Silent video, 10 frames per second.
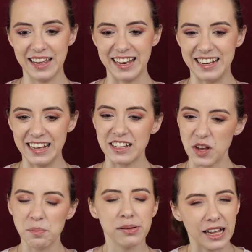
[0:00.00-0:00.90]
it's
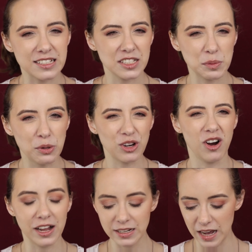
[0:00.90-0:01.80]
unpleasant to put
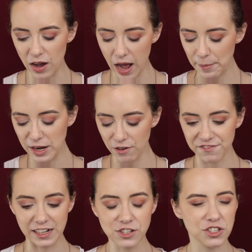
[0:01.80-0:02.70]
on. I'll
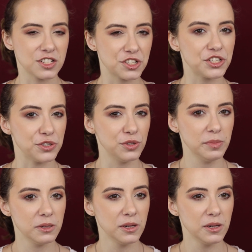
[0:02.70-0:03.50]
finish this tube,